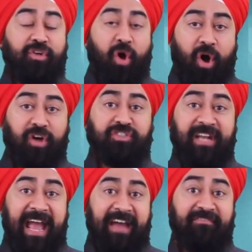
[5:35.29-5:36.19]
You all
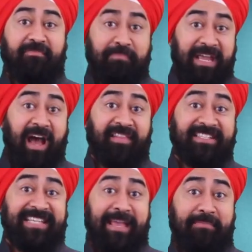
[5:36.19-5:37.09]
should be on the
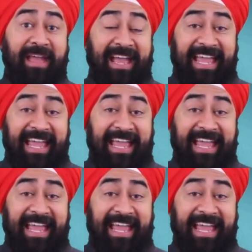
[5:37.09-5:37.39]
same